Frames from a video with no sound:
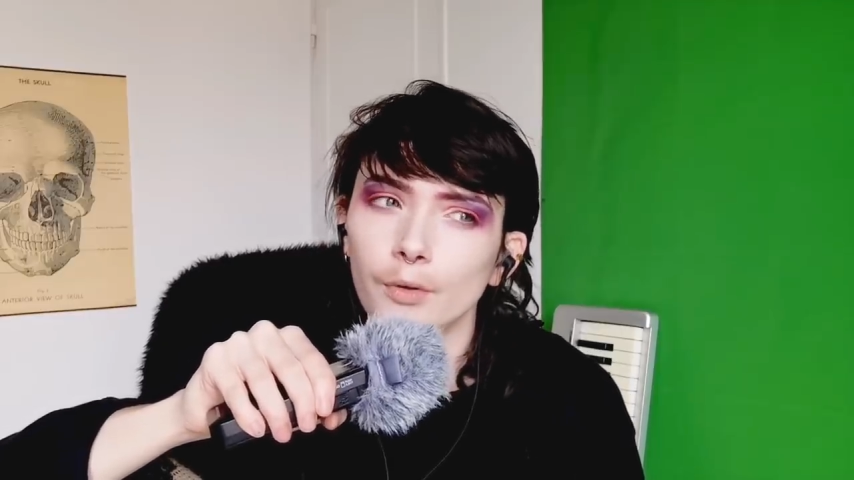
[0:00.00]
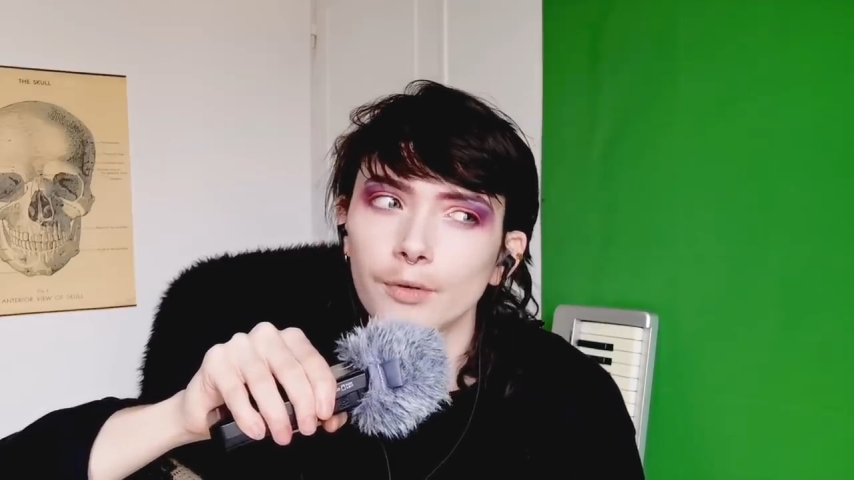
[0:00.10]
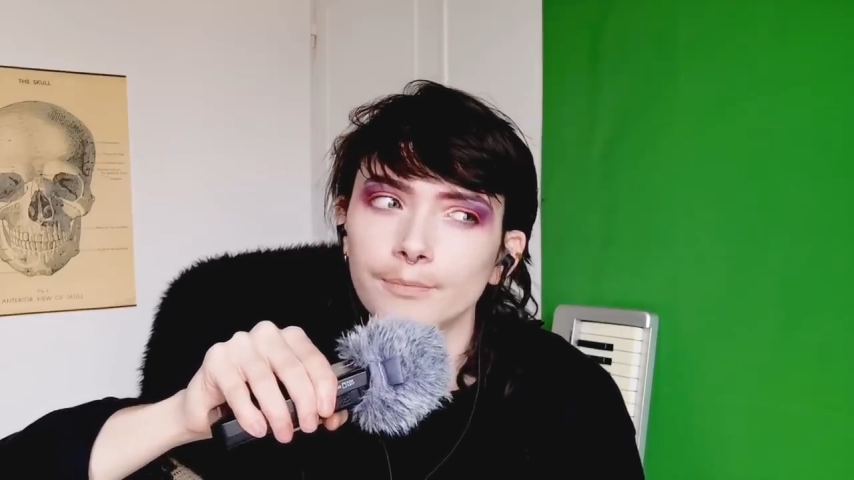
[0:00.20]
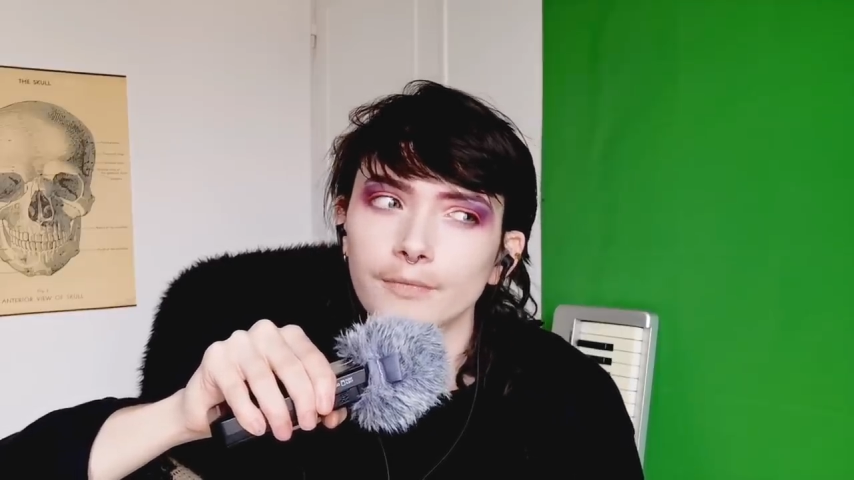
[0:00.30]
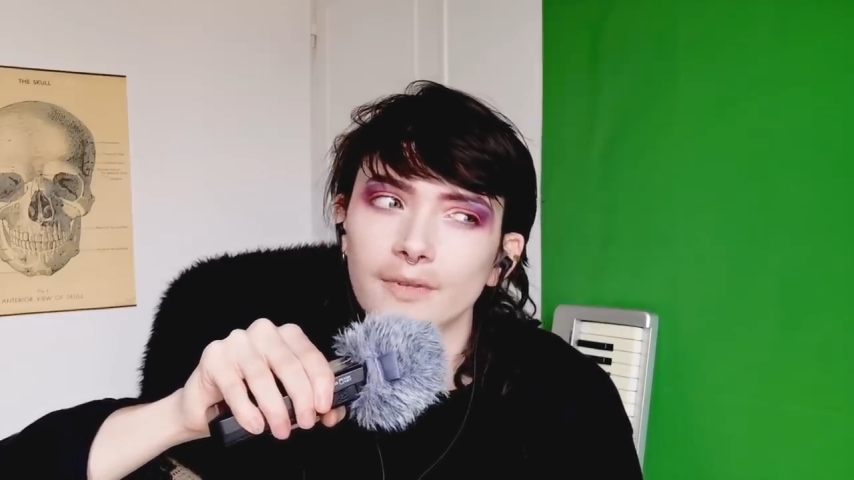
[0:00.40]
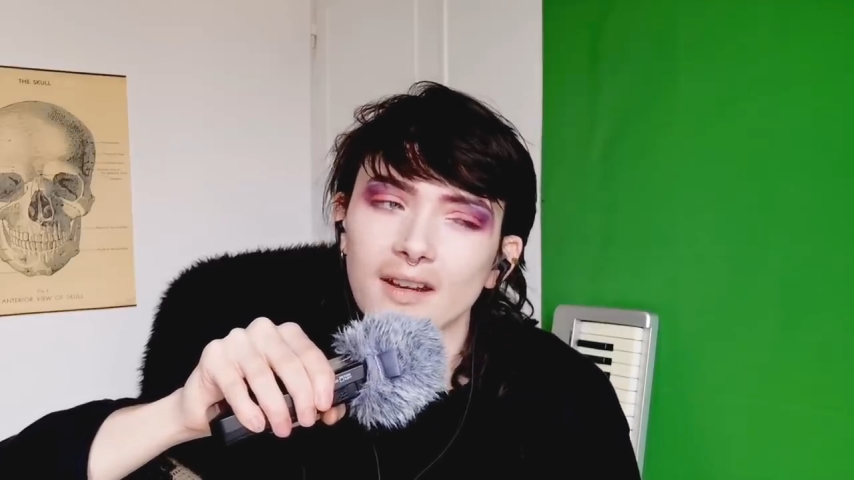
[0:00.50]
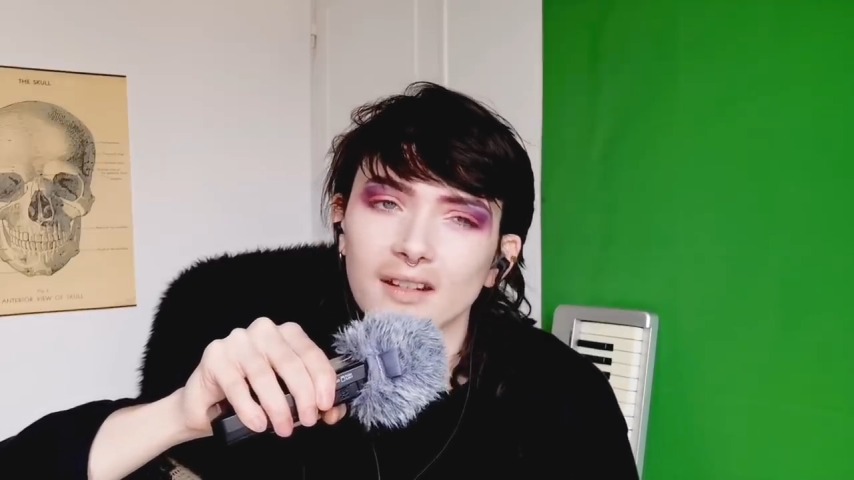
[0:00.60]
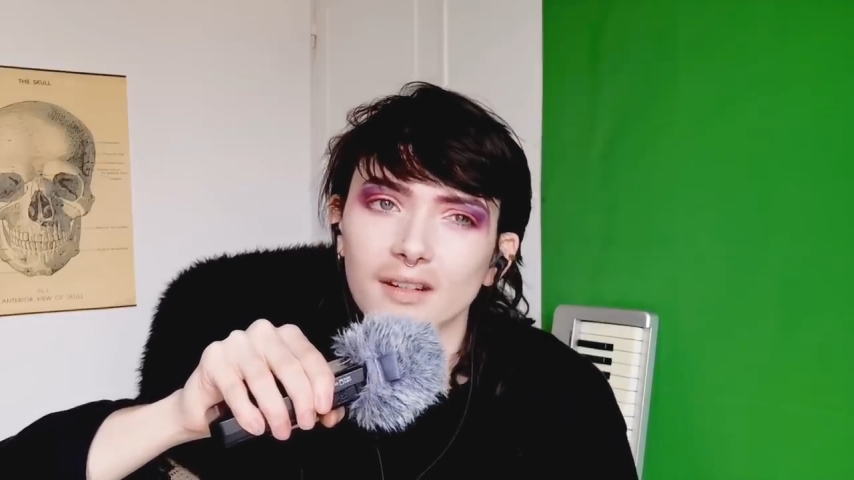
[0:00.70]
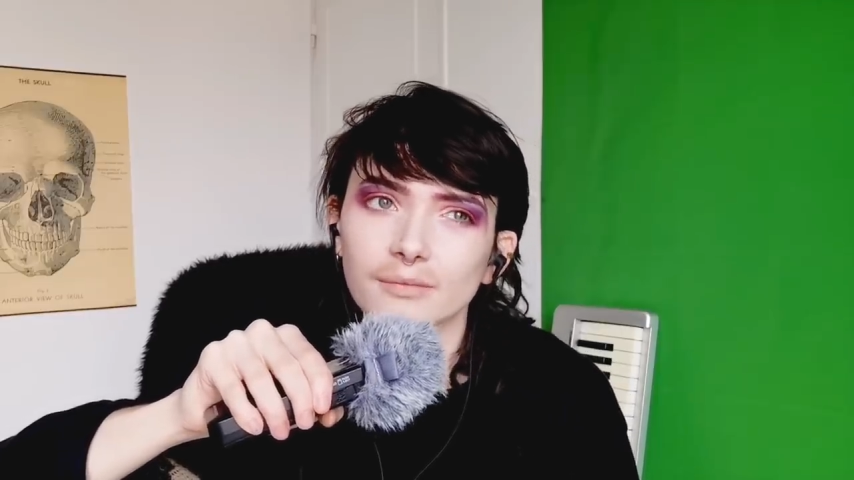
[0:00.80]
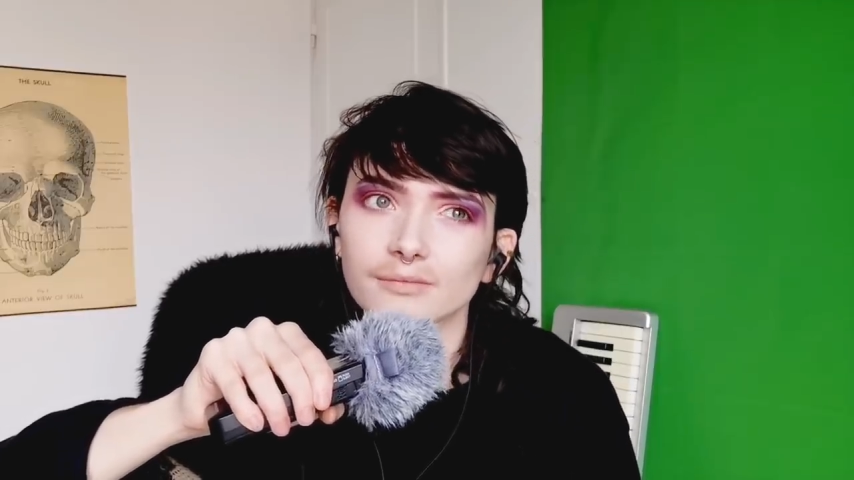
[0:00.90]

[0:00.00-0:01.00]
Or, I don't